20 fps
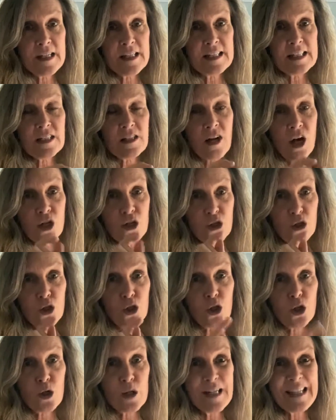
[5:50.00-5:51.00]
Dr.
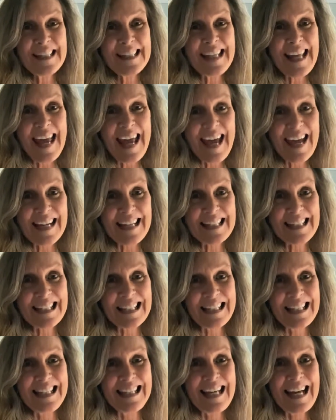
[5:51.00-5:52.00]
Chris
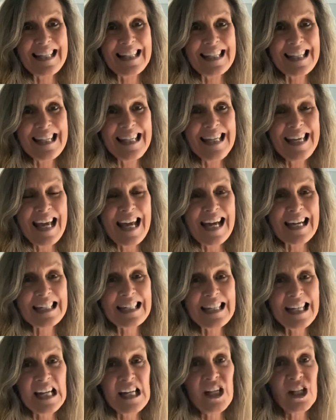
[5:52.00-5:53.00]
Exley. That's
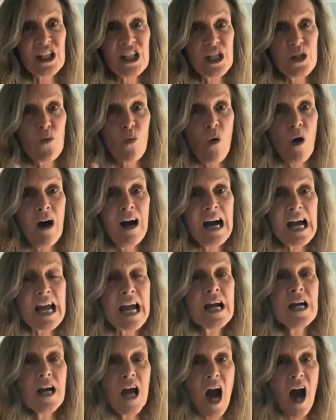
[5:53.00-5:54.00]
Exley.
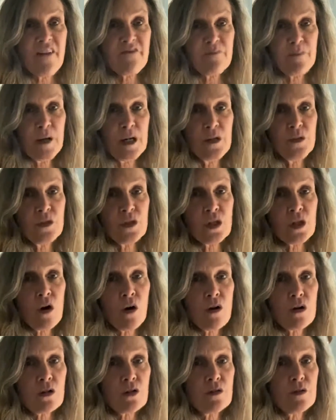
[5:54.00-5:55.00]
I've posted
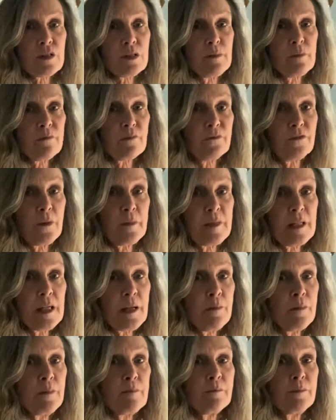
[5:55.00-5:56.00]
articles from
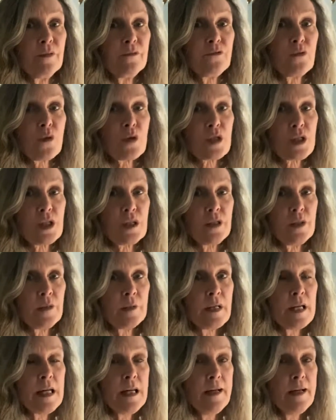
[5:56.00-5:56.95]
him before too.